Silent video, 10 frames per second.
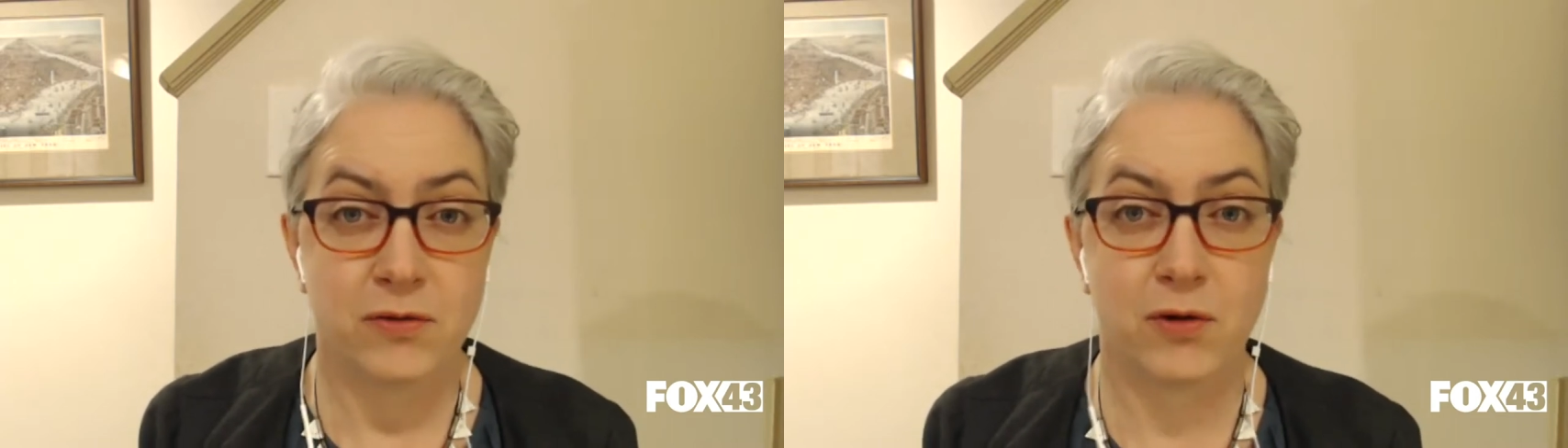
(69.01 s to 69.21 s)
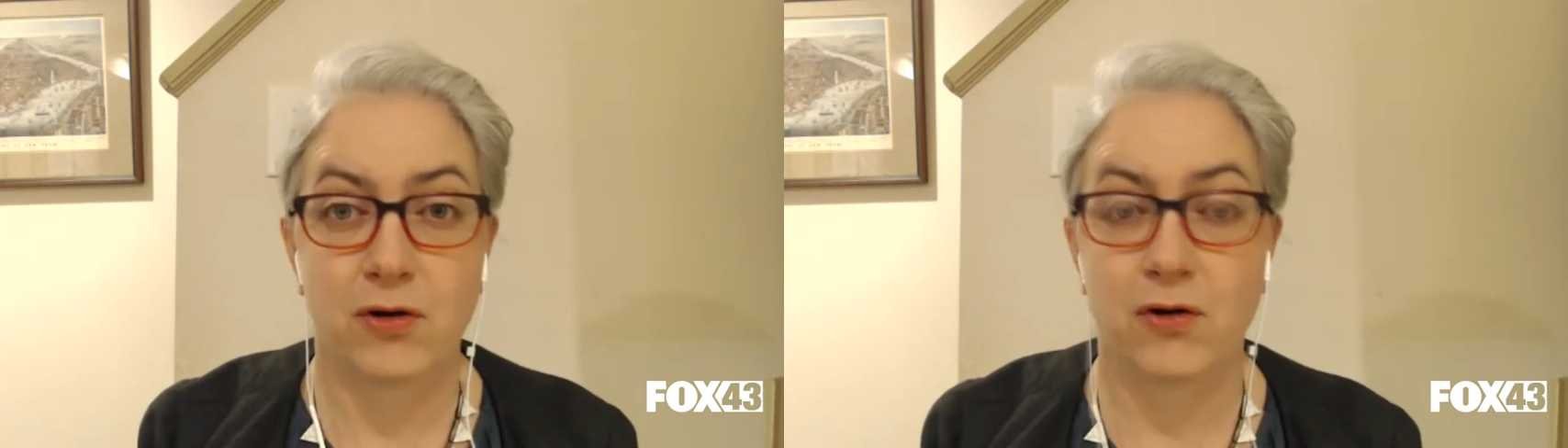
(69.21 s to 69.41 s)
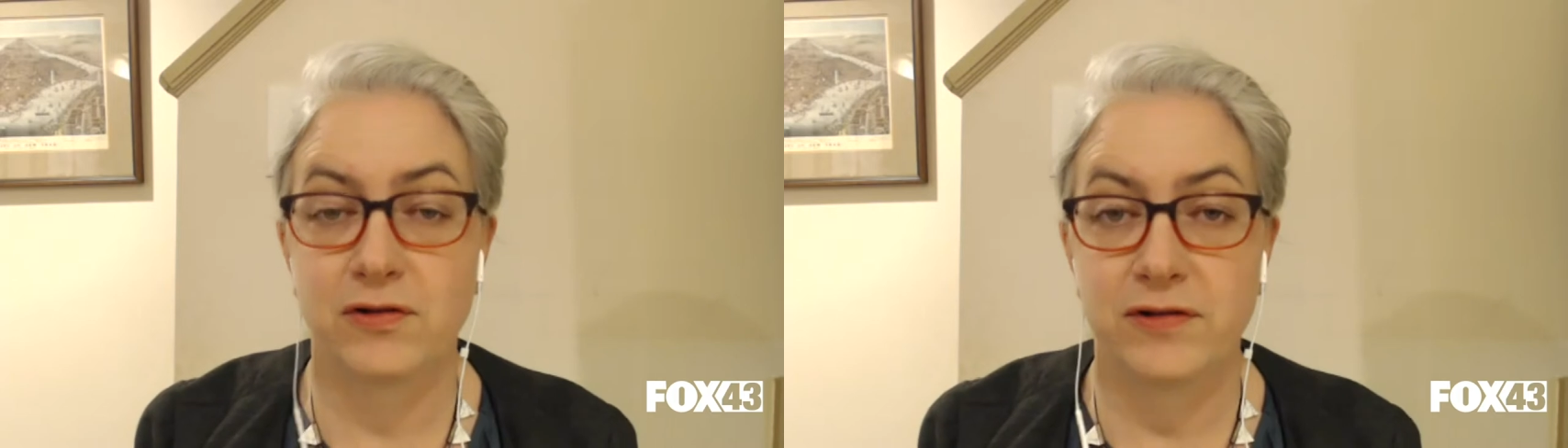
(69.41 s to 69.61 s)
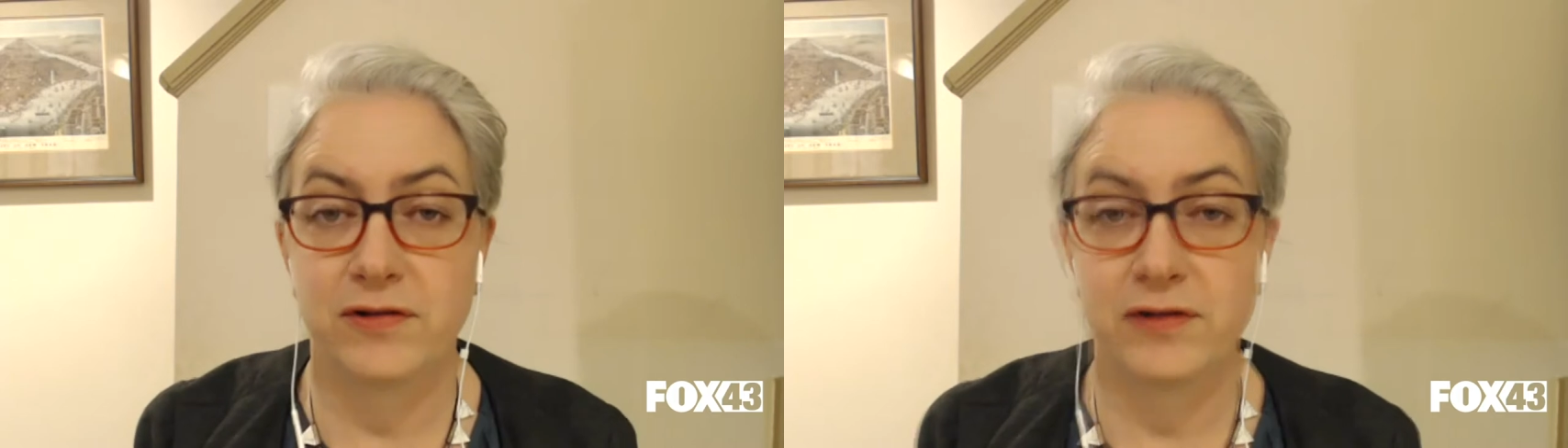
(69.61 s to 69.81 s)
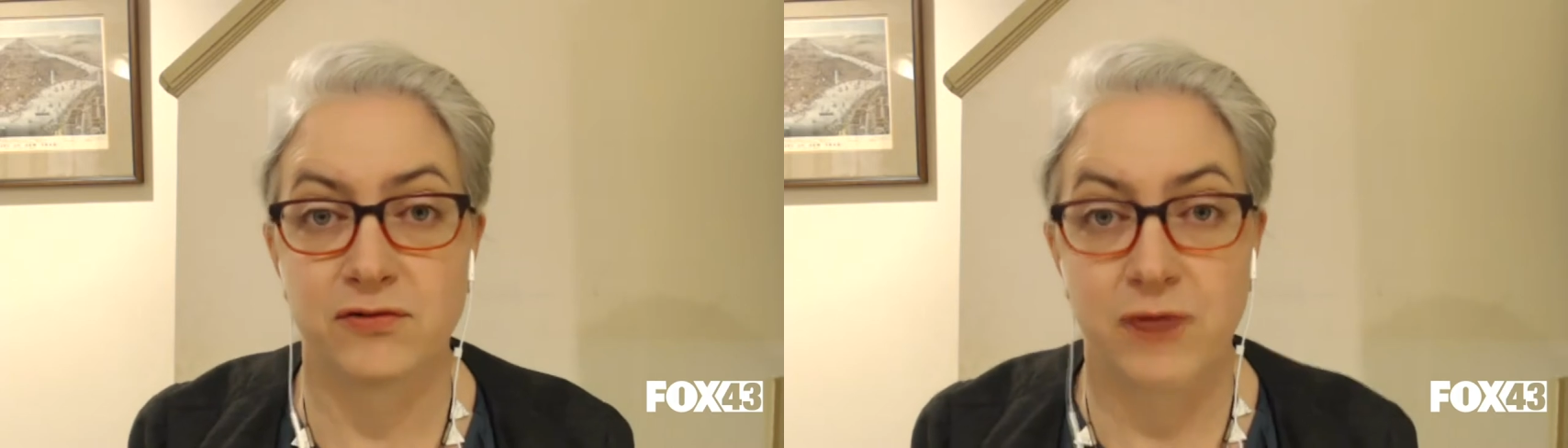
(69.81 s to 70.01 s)
or
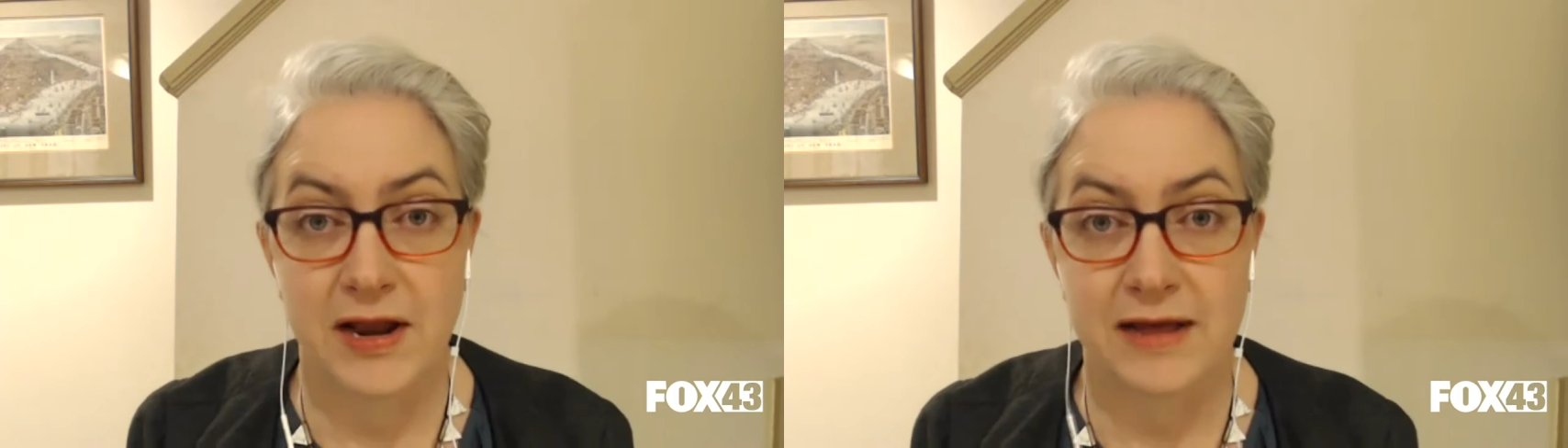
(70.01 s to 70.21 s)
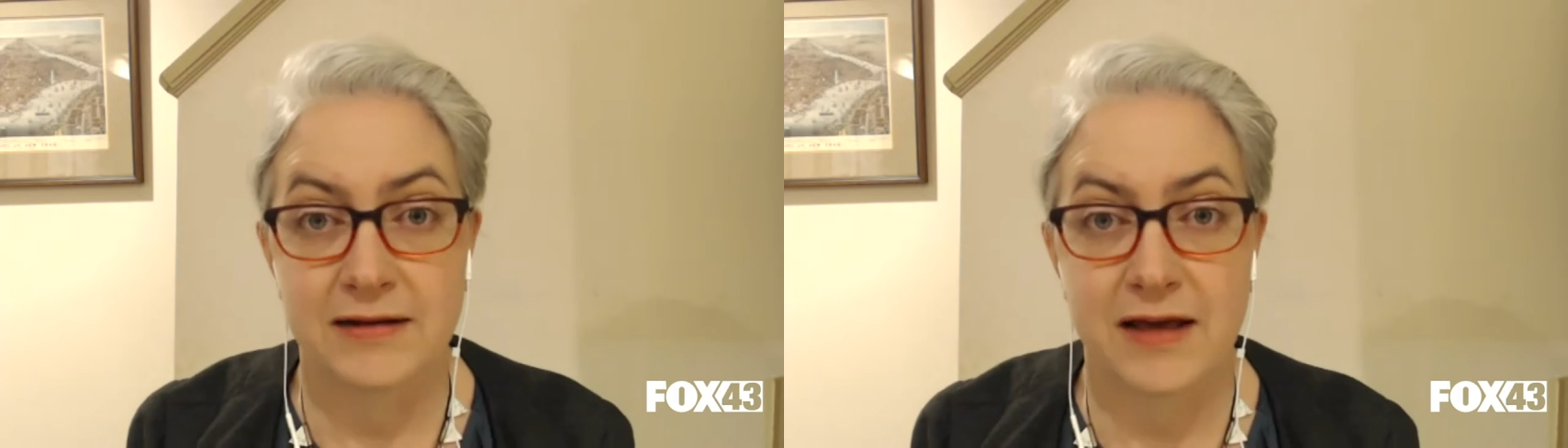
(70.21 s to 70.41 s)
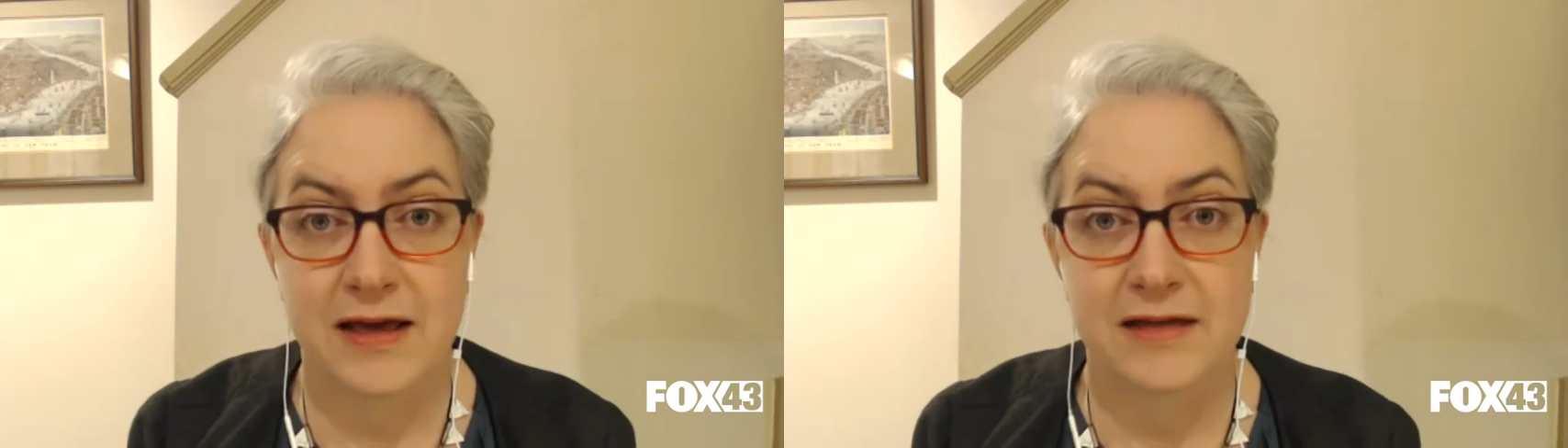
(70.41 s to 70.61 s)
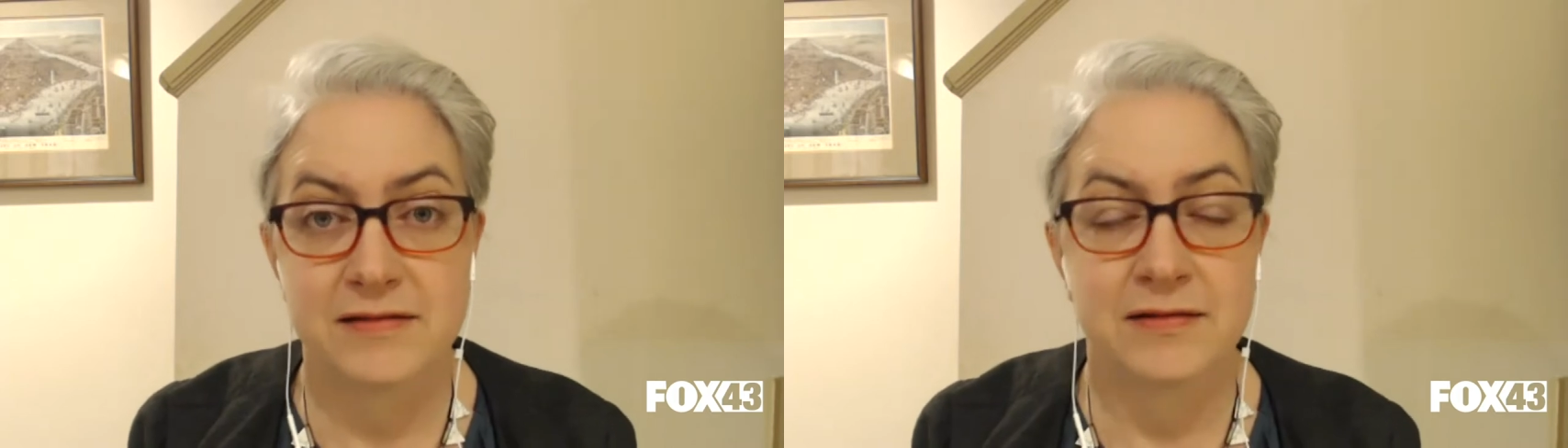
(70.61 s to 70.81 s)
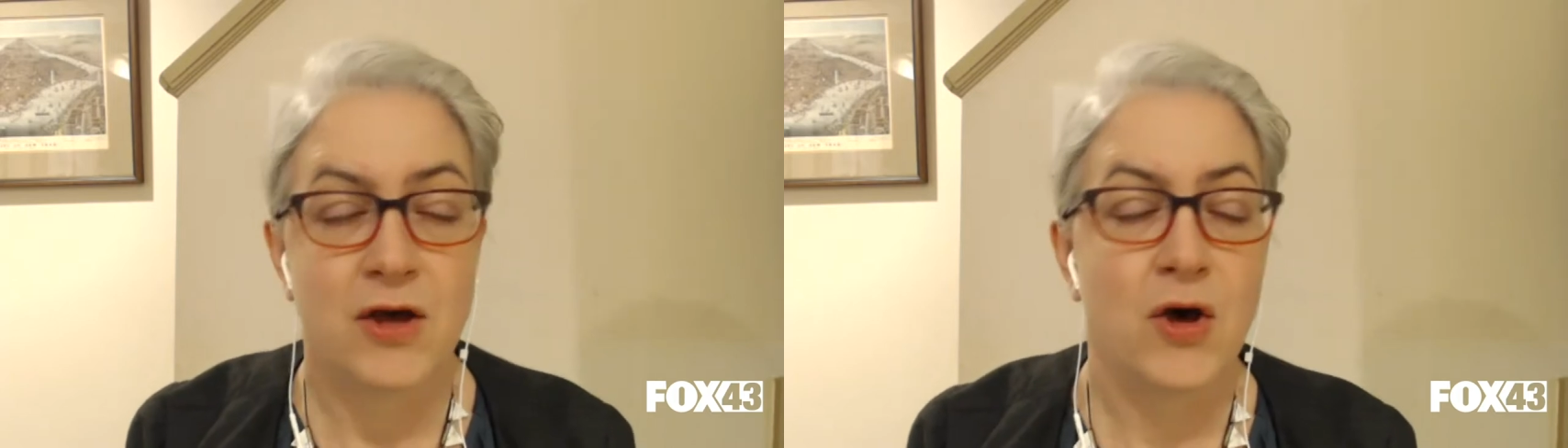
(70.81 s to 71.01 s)
curtailing training days,